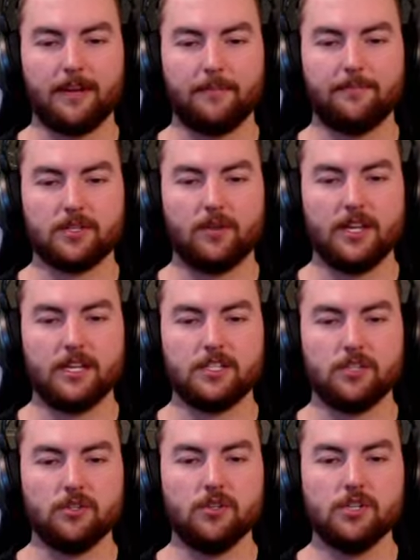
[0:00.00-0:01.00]
up this way is
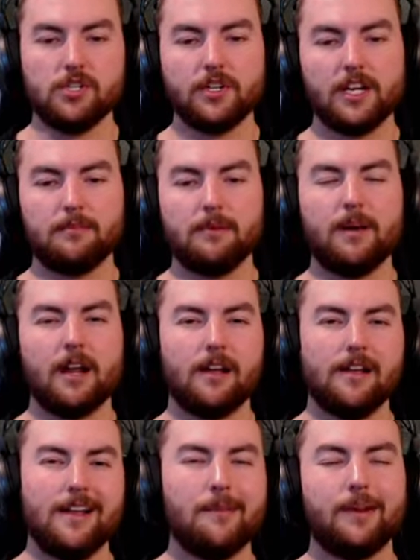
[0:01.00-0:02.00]
usually going to be better,
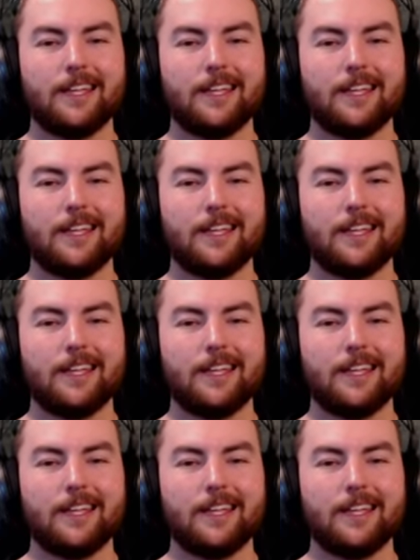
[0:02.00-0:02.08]
but